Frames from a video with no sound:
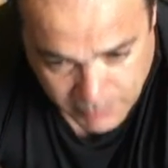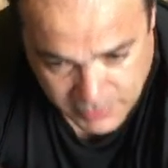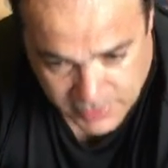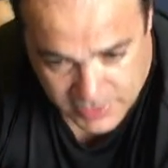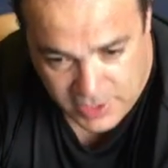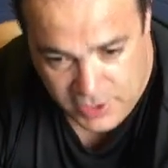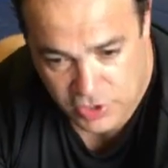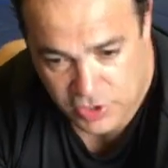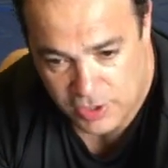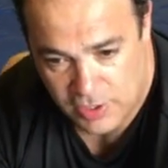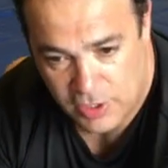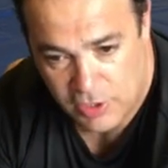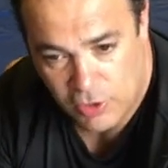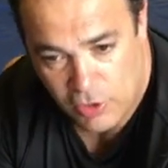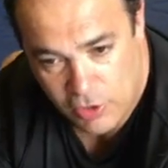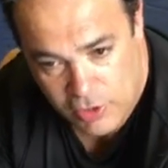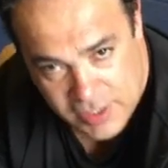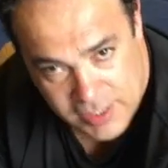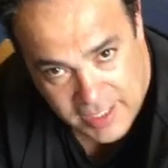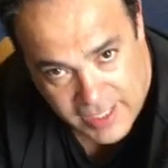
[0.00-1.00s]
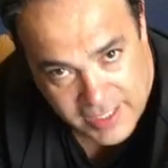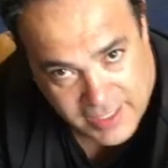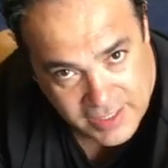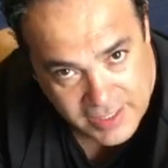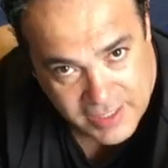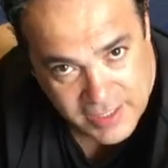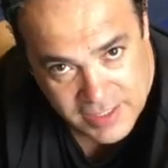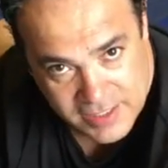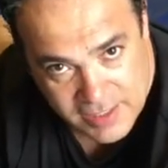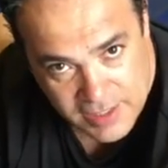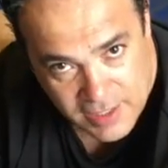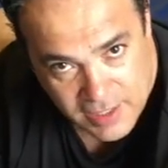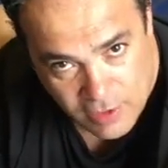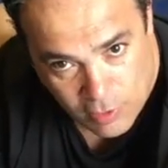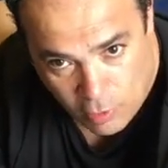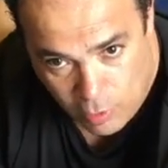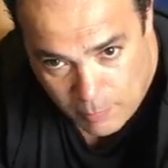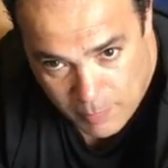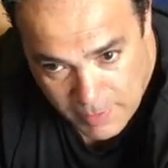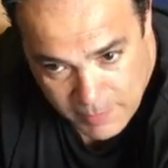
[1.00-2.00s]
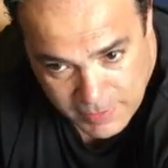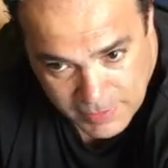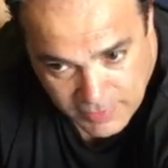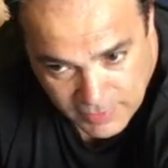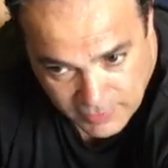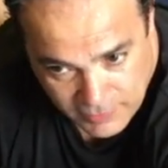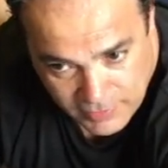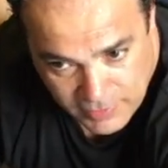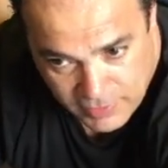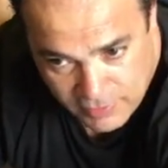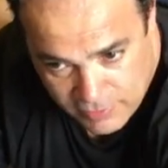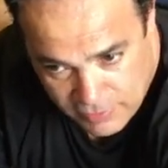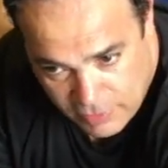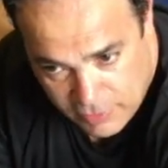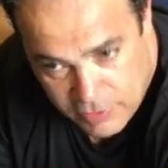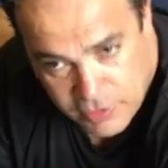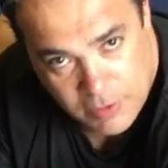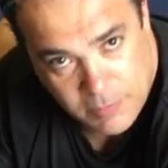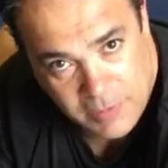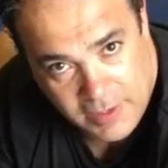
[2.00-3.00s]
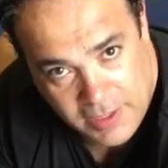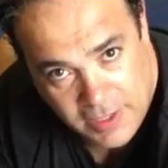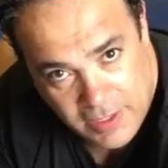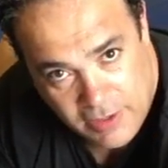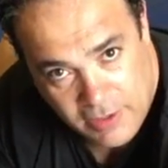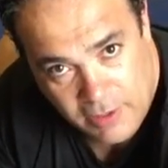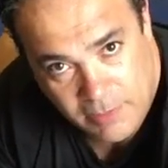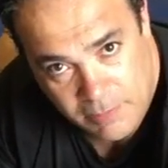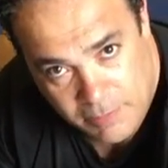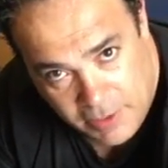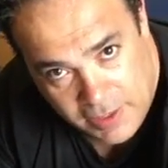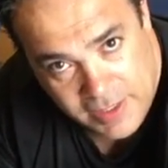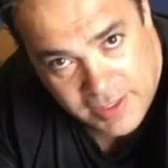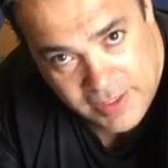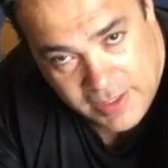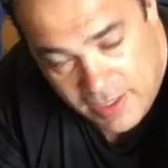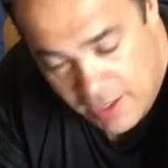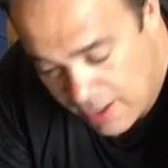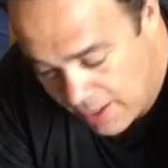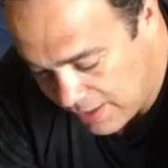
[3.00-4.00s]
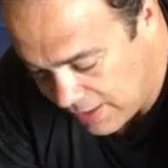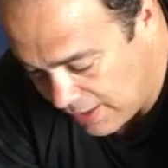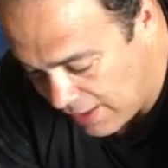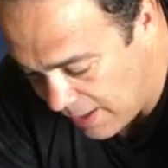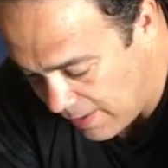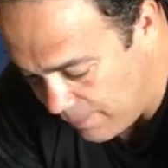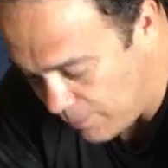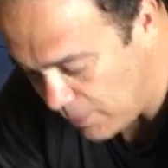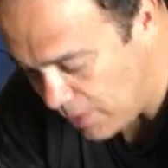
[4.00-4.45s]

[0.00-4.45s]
position. It looks like it is, or maybe to the beginner, but it's not yet.